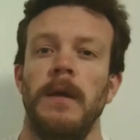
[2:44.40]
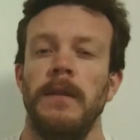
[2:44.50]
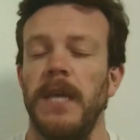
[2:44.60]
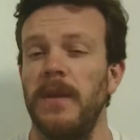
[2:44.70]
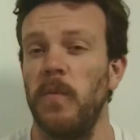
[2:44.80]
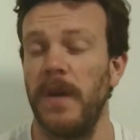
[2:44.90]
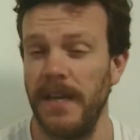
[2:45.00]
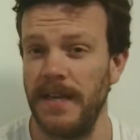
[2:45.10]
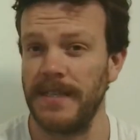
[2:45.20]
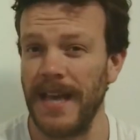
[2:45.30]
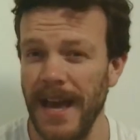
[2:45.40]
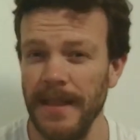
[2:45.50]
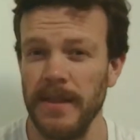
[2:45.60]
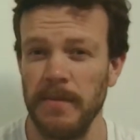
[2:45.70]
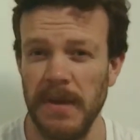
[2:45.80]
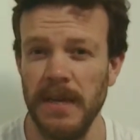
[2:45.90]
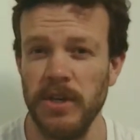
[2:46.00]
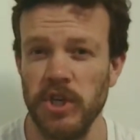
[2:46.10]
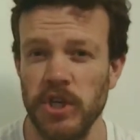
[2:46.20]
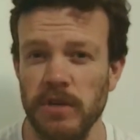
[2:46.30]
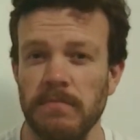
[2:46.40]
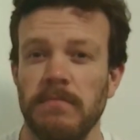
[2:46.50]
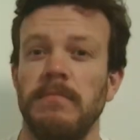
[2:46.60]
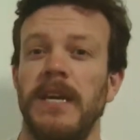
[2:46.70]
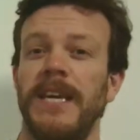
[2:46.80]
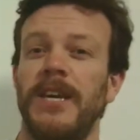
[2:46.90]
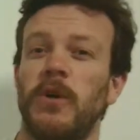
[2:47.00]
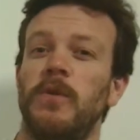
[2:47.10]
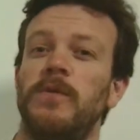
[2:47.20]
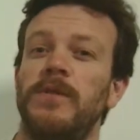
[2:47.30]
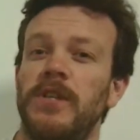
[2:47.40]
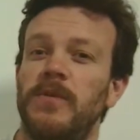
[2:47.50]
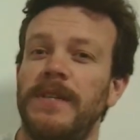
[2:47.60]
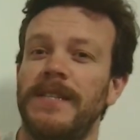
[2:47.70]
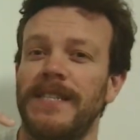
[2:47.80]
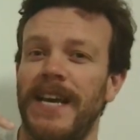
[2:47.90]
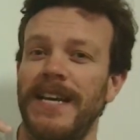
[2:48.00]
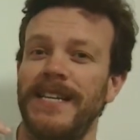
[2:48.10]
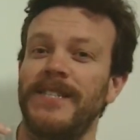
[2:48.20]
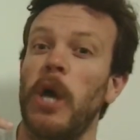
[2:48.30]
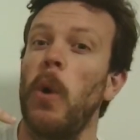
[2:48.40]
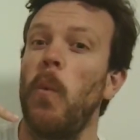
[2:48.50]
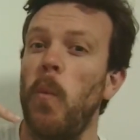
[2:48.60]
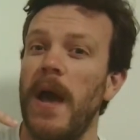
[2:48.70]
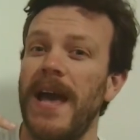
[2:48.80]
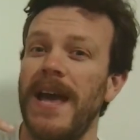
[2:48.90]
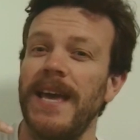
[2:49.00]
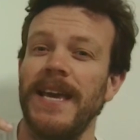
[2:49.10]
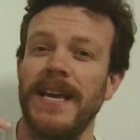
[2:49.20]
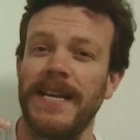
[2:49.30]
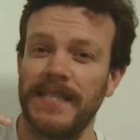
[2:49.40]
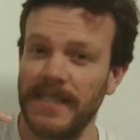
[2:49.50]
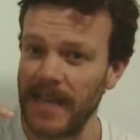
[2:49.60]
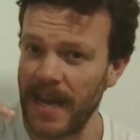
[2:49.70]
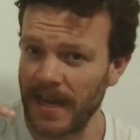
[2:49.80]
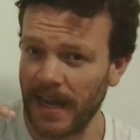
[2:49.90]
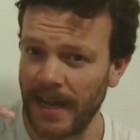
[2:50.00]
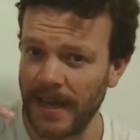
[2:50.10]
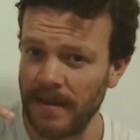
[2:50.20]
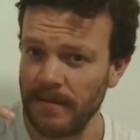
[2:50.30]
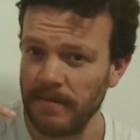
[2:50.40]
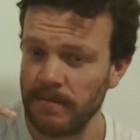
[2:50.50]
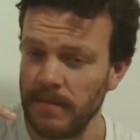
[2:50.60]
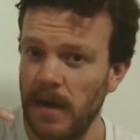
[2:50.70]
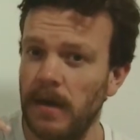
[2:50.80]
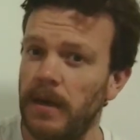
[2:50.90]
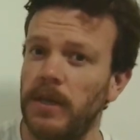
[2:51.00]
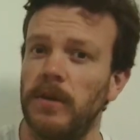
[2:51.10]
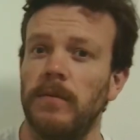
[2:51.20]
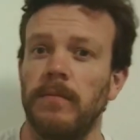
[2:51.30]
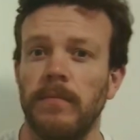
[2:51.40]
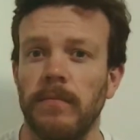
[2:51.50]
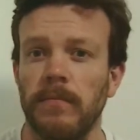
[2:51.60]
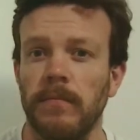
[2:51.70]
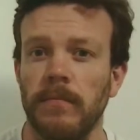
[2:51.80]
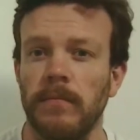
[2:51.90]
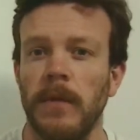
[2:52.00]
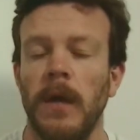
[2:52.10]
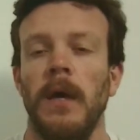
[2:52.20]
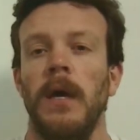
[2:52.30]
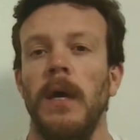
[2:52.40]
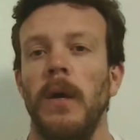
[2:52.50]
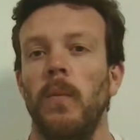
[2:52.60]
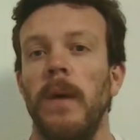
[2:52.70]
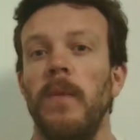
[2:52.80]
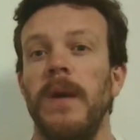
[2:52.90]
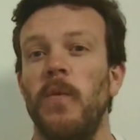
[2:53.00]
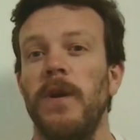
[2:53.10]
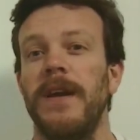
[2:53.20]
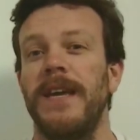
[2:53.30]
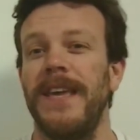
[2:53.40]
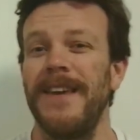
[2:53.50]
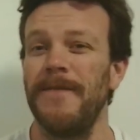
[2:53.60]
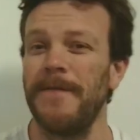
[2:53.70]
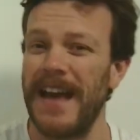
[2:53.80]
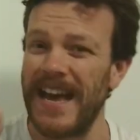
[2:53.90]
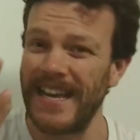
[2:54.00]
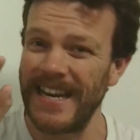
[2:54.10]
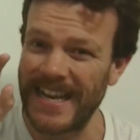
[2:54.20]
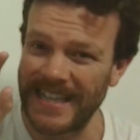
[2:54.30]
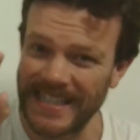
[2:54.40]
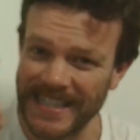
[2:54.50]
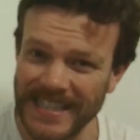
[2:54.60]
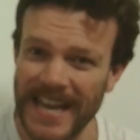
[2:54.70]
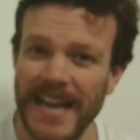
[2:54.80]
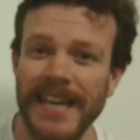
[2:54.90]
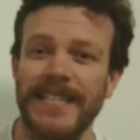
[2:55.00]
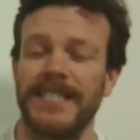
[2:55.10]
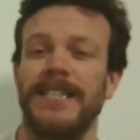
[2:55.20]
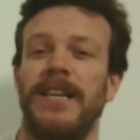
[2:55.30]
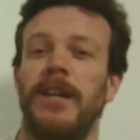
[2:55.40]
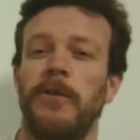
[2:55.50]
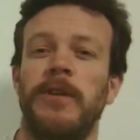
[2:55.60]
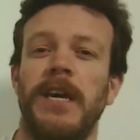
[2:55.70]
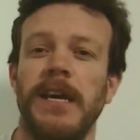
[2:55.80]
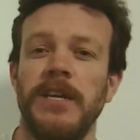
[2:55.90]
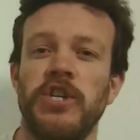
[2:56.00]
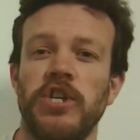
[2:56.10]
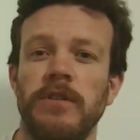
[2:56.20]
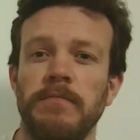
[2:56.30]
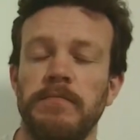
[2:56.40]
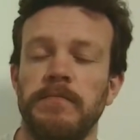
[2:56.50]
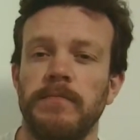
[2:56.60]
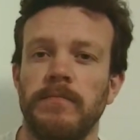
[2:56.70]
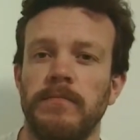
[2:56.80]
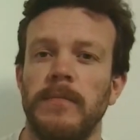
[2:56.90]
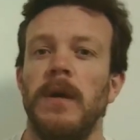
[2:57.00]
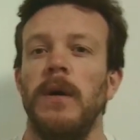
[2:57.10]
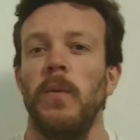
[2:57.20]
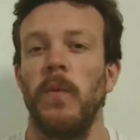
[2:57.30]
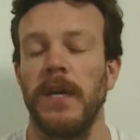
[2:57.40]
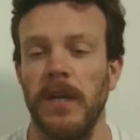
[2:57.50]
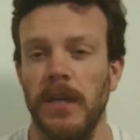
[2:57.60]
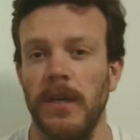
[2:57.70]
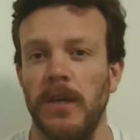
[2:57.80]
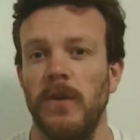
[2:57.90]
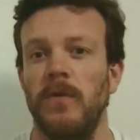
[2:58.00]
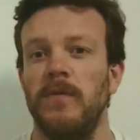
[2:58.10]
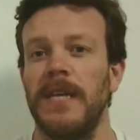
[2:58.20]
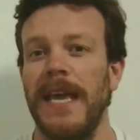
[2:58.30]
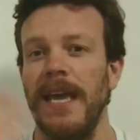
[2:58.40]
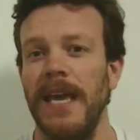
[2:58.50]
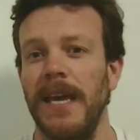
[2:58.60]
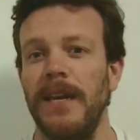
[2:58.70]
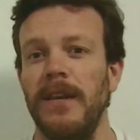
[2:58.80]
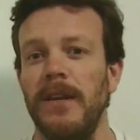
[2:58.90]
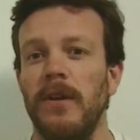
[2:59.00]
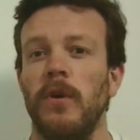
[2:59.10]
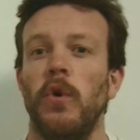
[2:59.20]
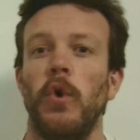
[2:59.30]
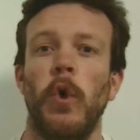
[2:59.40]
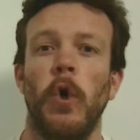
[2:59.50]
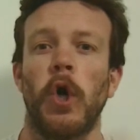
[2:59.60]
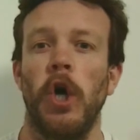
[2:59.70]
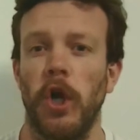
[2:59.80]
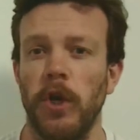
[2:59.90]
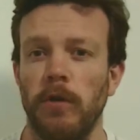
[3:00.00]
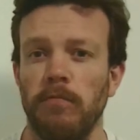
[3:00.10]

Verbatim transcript: Then when he's at the beach, he calls you and says, where exactly are you? When we want to give an exact location, we're going to use in or on.